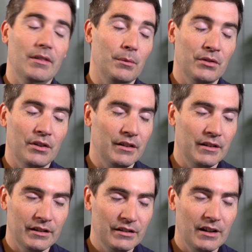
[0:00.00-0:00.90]
It was on
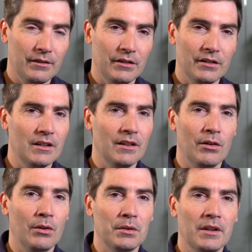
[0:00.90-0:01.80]
a
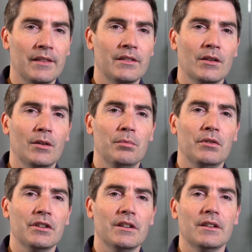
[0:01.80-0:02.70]
7-year-old Kentico
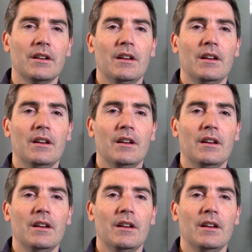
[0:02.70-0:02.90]
project,